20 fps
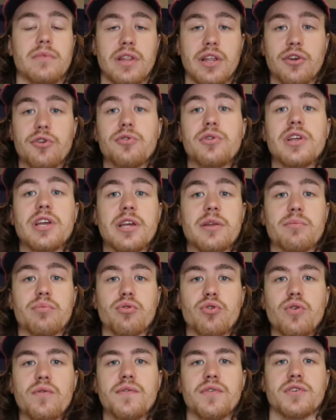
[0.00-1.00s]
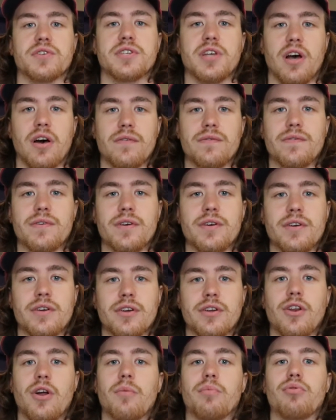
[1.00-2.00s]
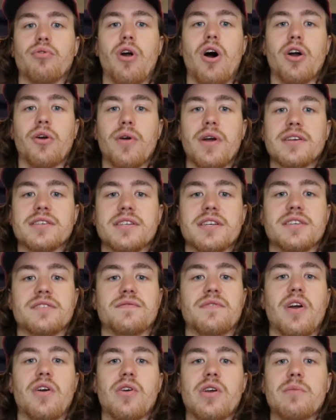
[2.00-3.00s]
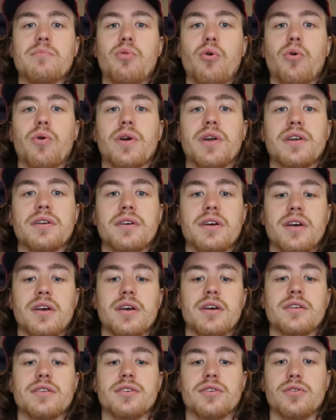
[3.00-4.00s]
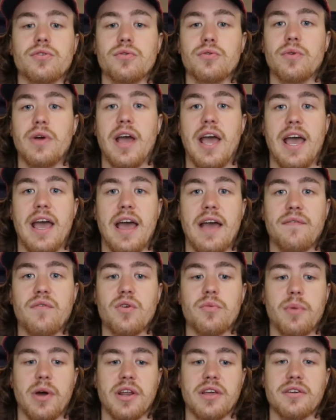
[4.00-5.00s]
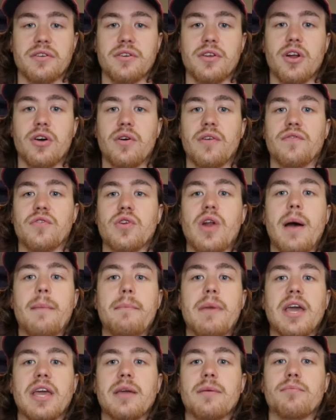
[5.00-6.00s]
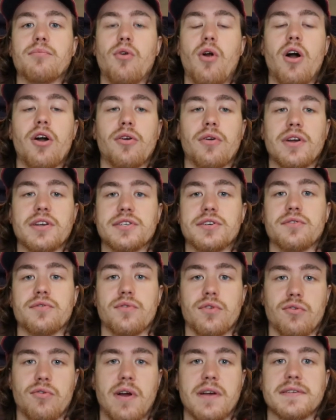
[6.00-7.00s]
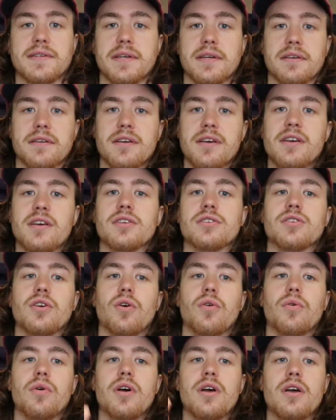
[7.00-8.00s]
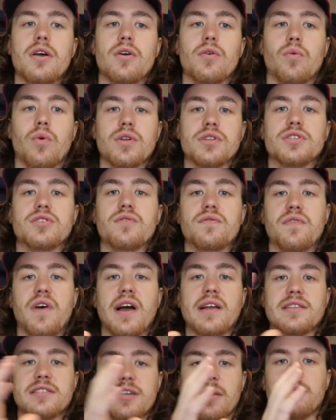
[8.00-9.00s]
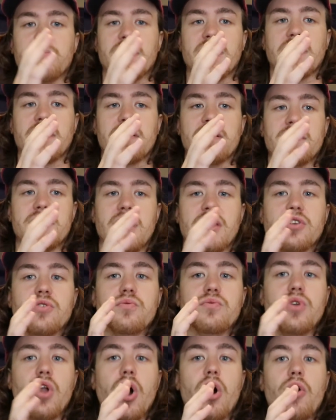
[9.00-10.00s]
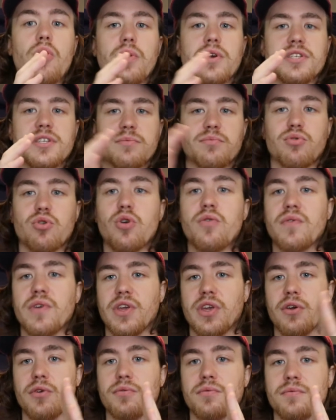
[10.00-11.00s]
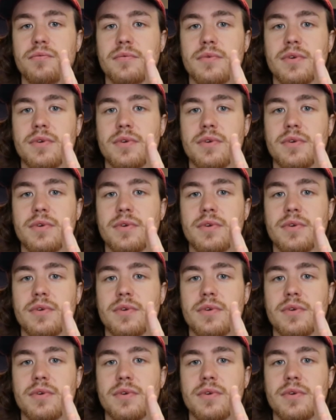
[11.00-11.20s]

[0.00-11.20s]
literally improve yourself, progress is very important to everybody. If you're not making progress, you're regressing. So once you find something that is improving you,